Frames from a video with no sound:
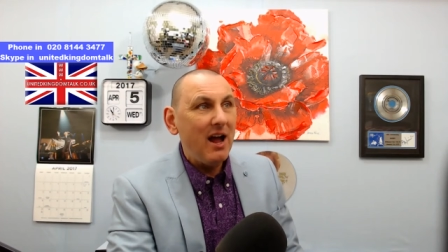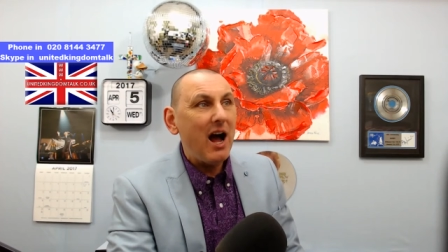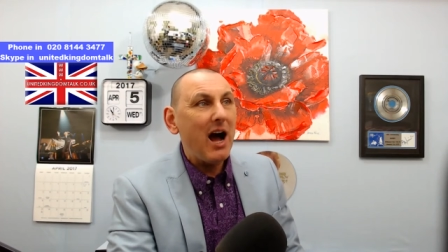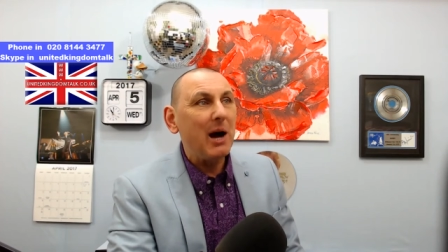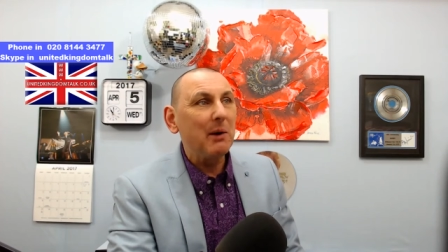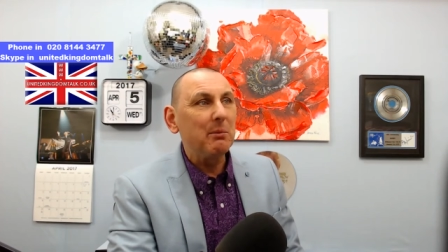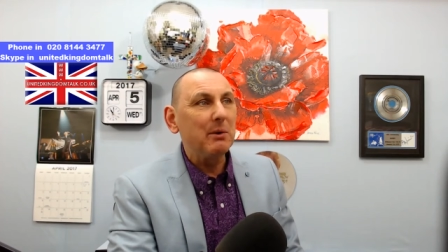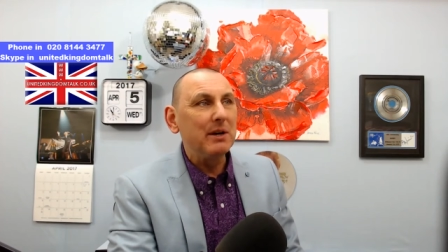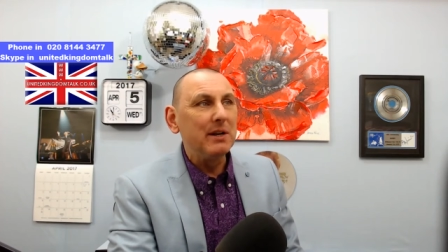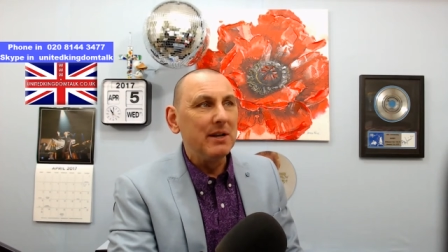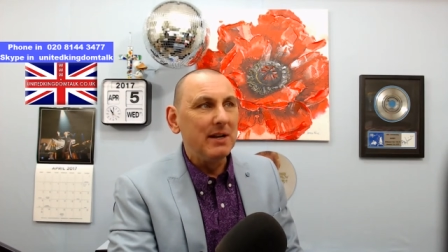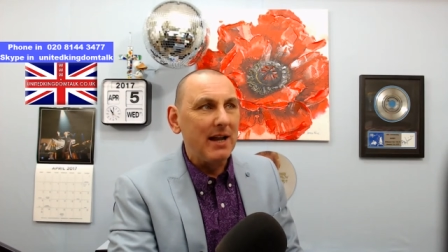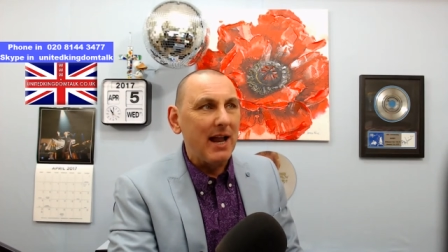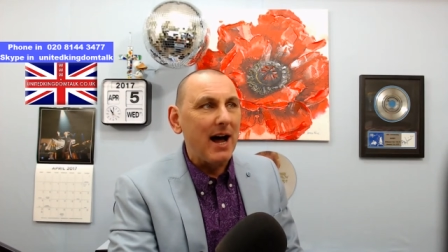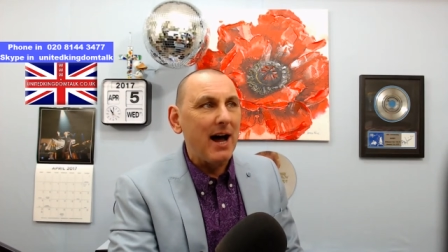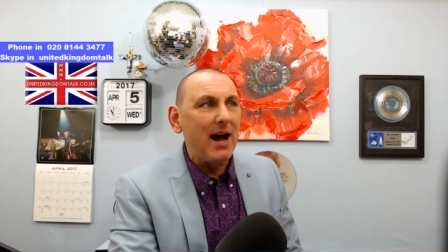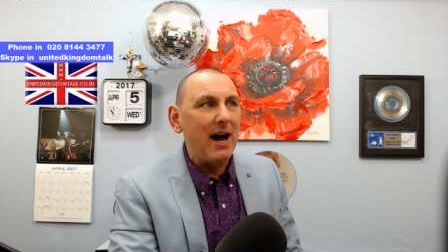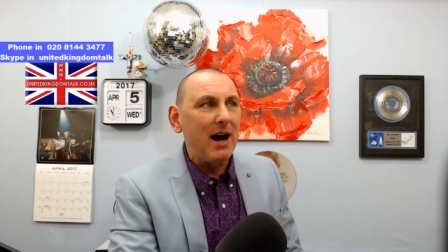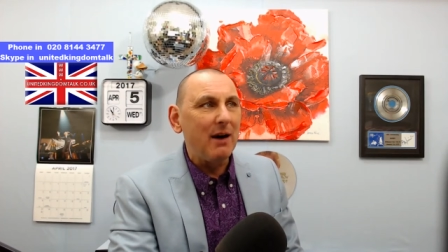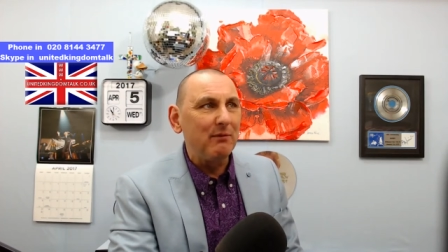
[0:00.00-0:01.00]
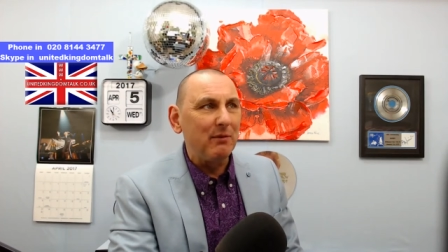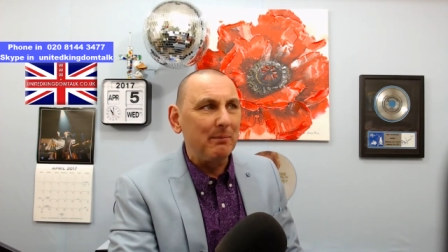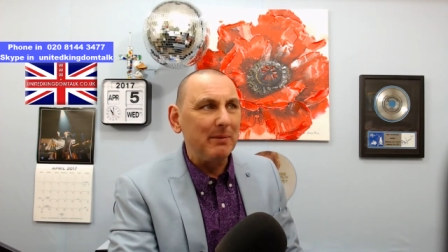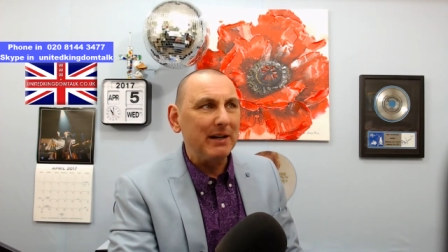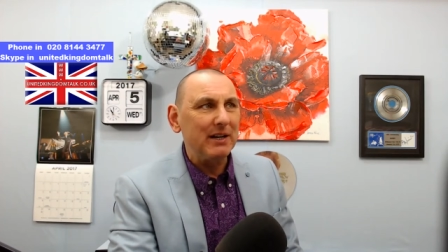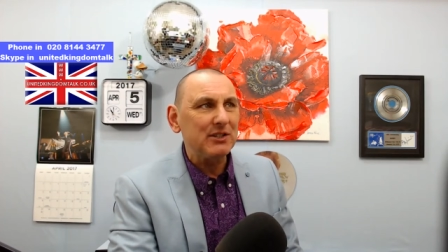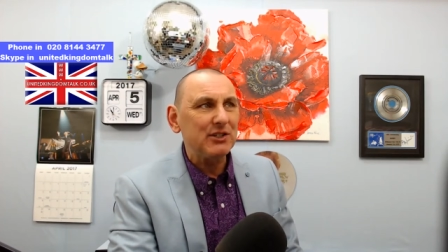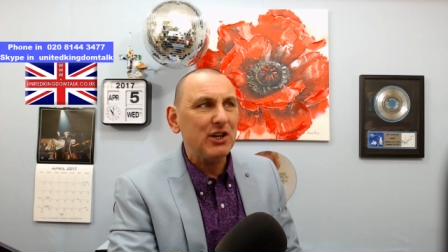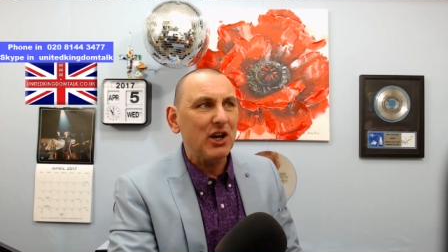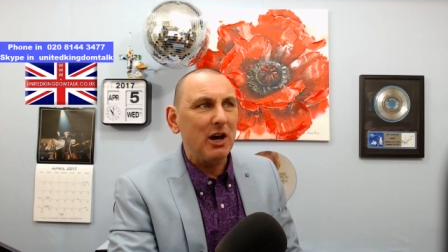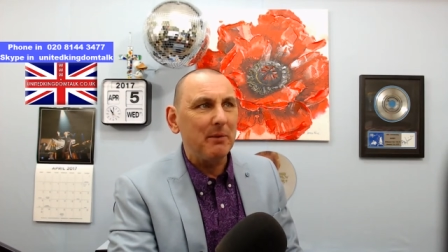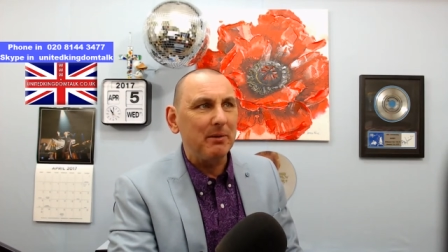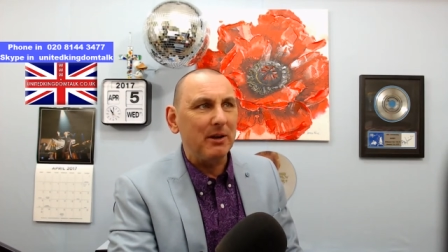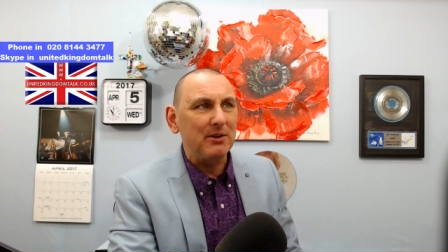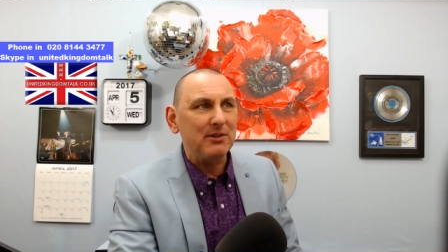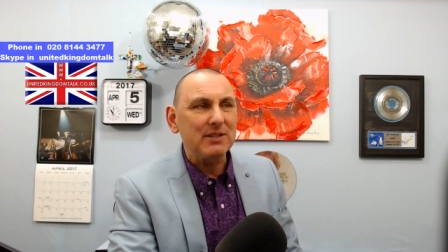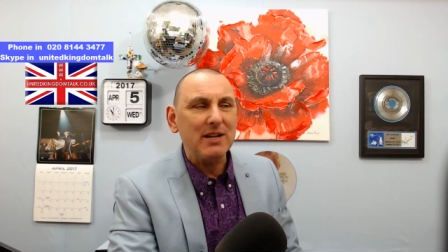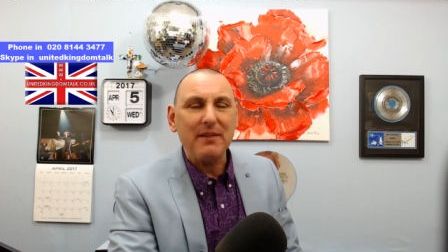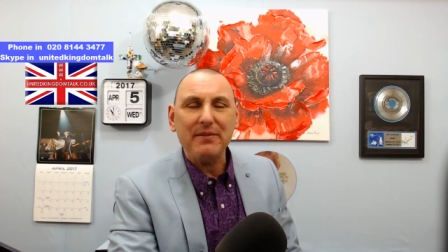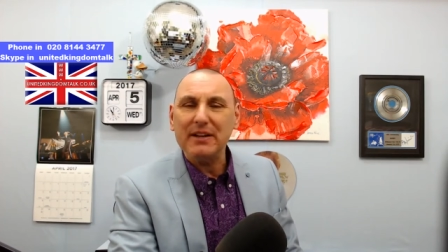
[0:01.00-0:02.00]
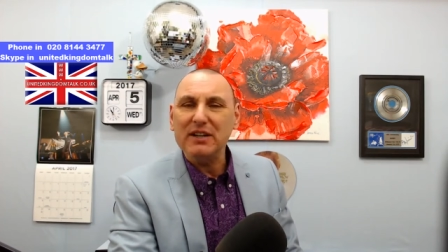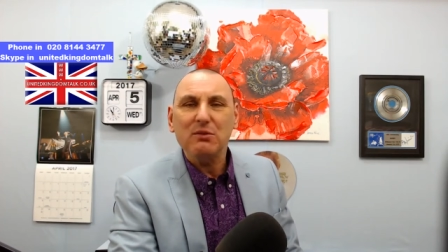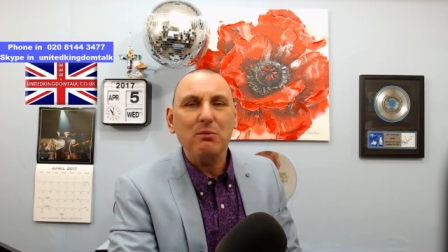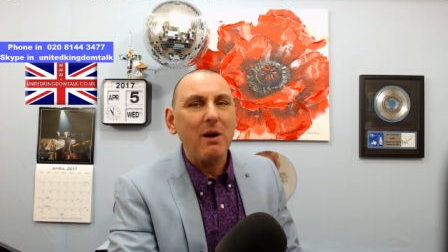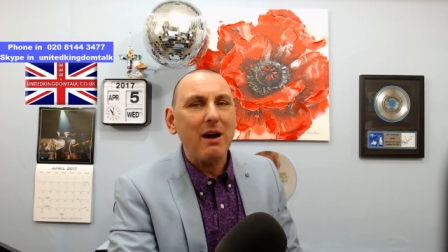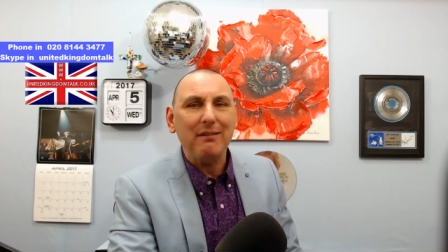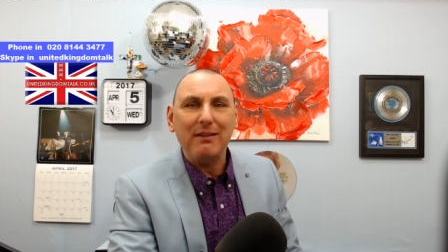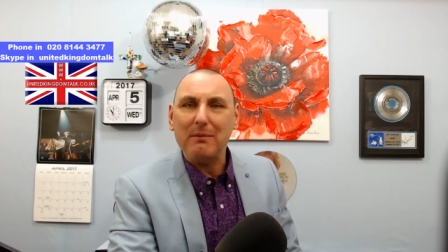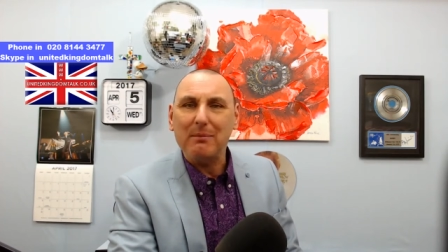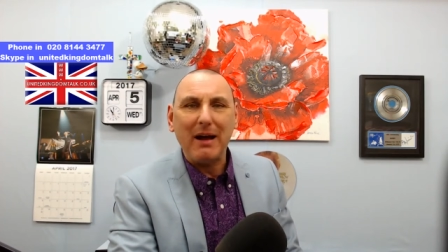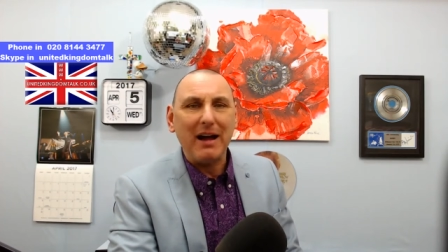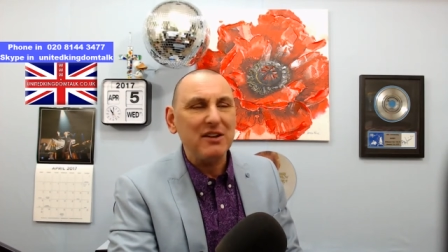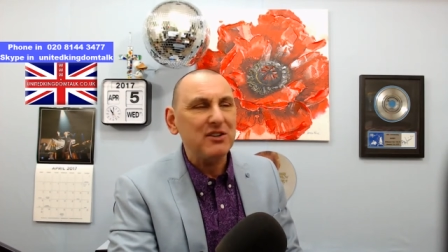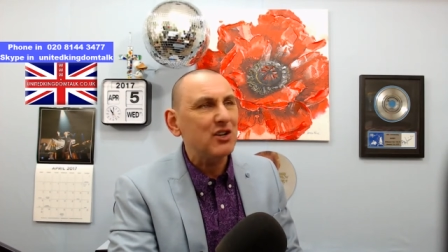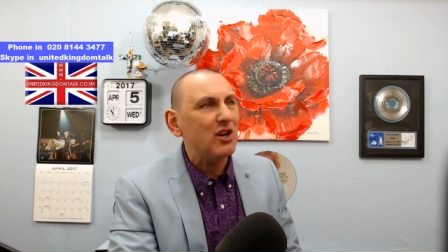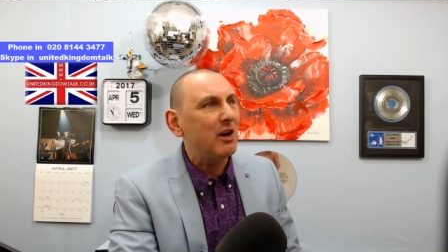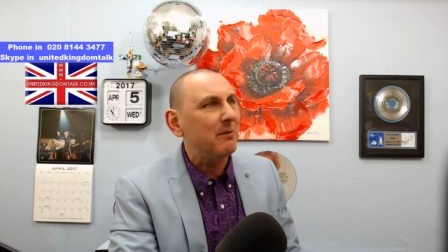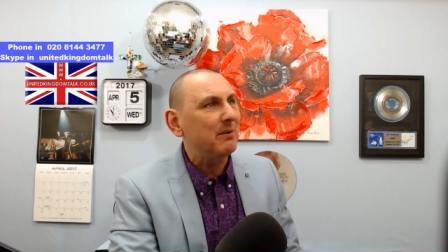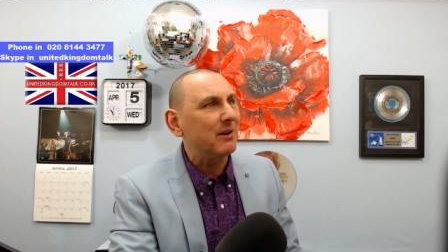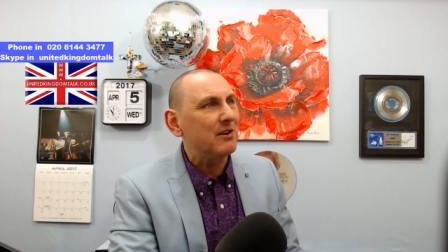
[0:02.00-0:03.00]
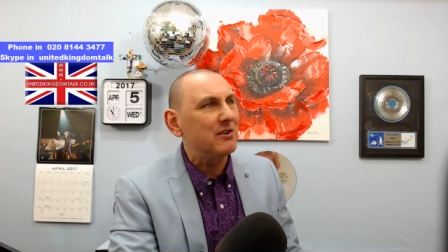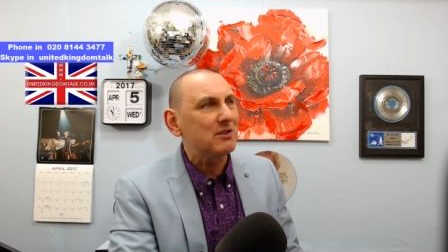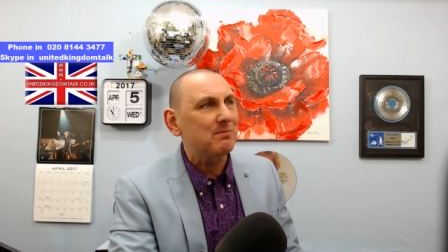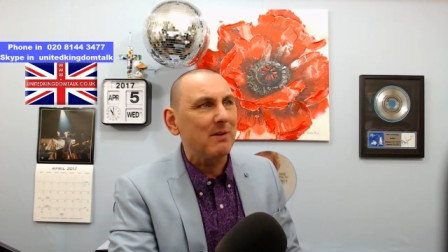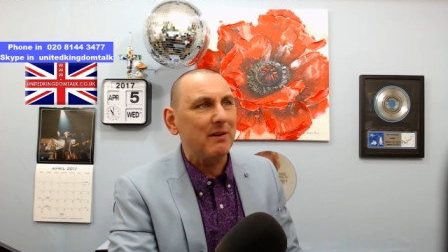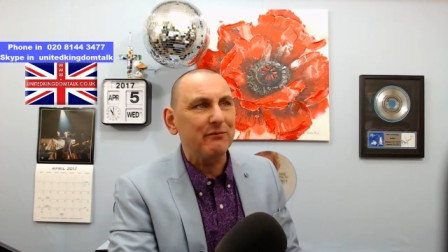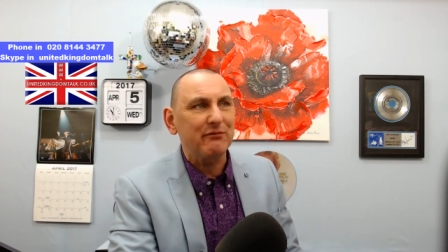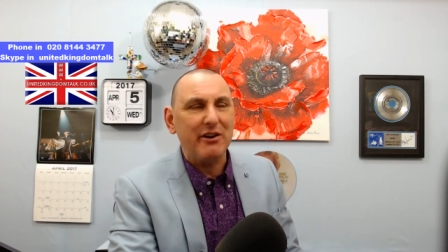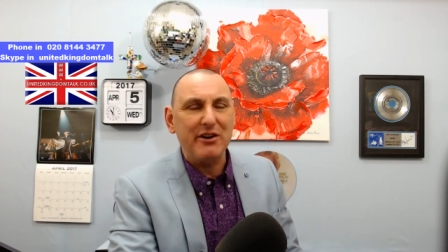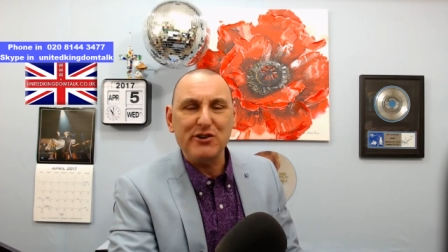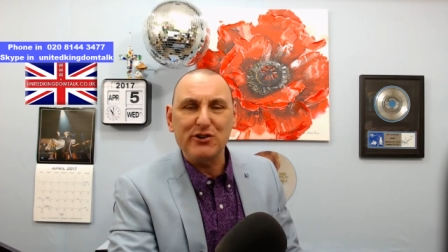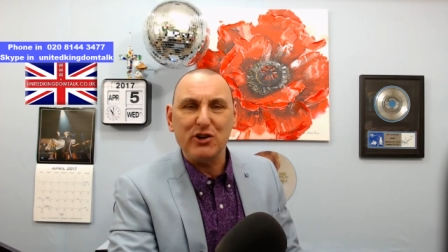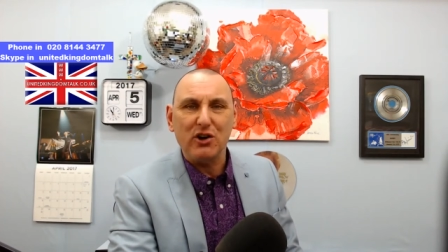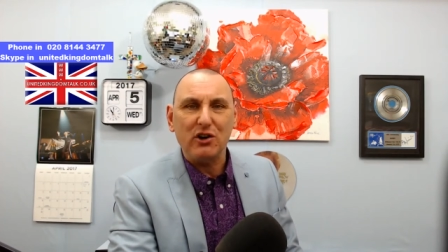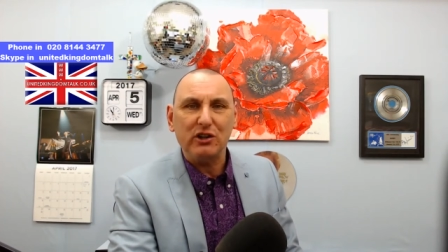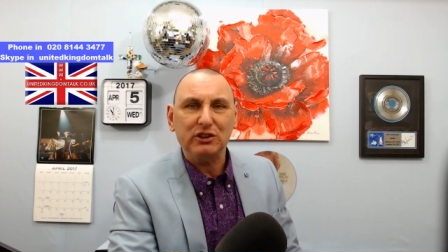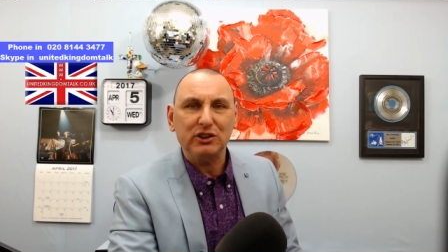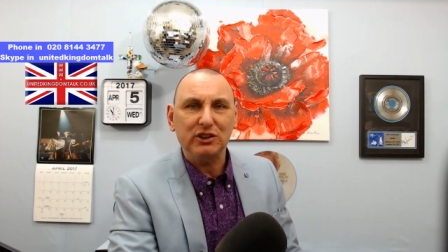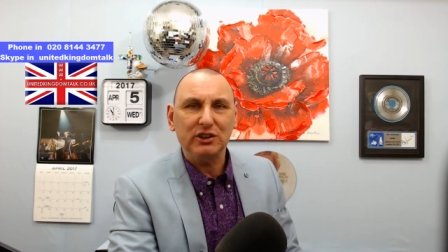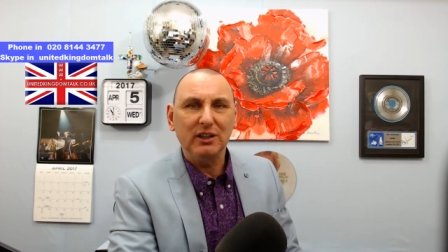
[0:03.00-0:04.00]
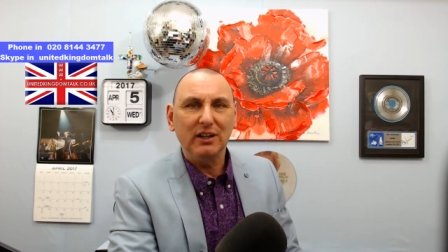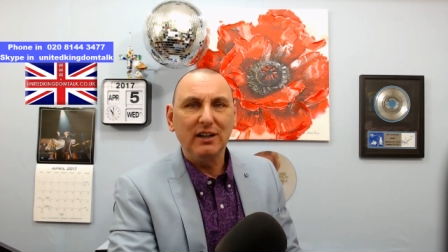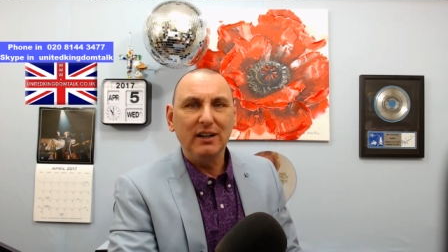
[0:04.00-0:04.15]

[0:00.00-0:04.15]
I would love a bit of turbulence. Nothing to worry about turbulence, my friend Josh.